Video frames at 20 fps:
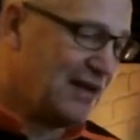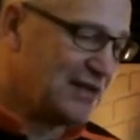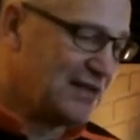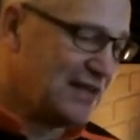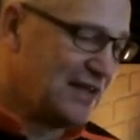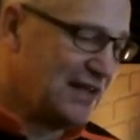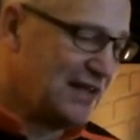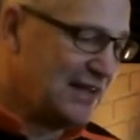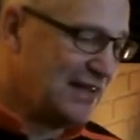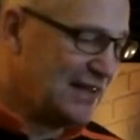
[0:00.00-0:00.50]

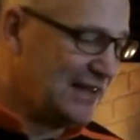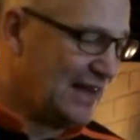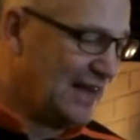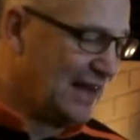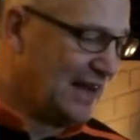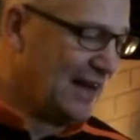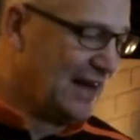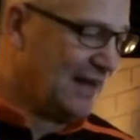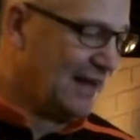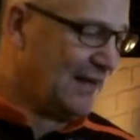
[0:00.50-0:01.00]
It's the
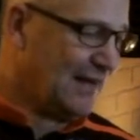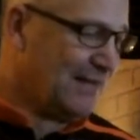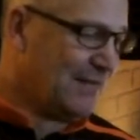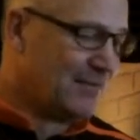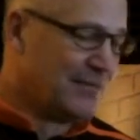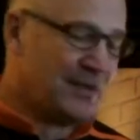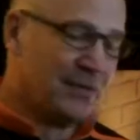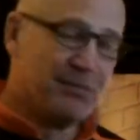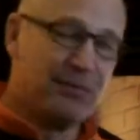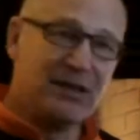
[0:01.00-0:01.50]
uh,
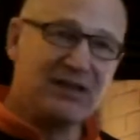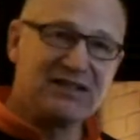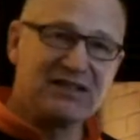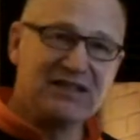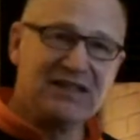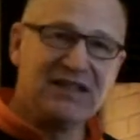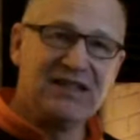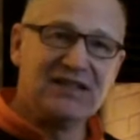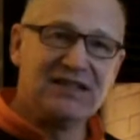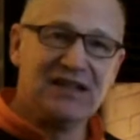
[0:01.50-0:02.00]

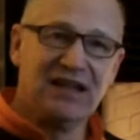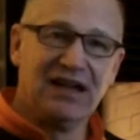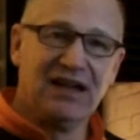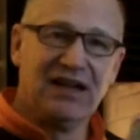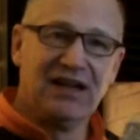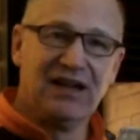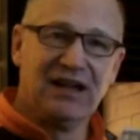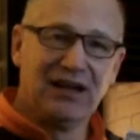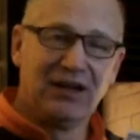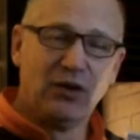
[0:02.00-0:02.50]
Uh,
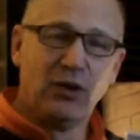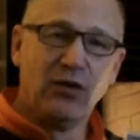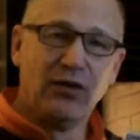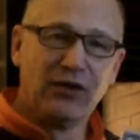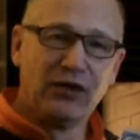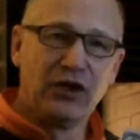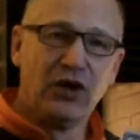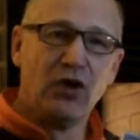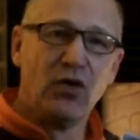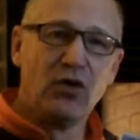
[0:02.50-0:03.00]
I
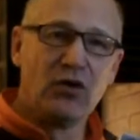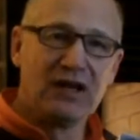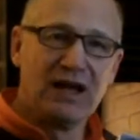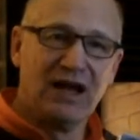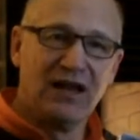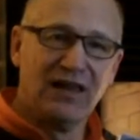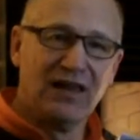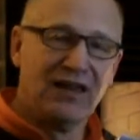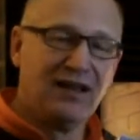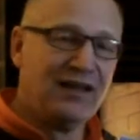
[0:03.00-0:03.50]
go in the gold
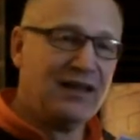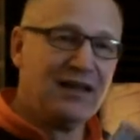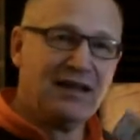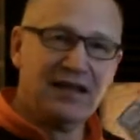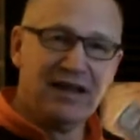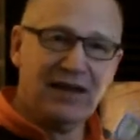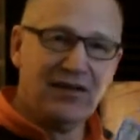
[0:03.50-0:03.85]
color.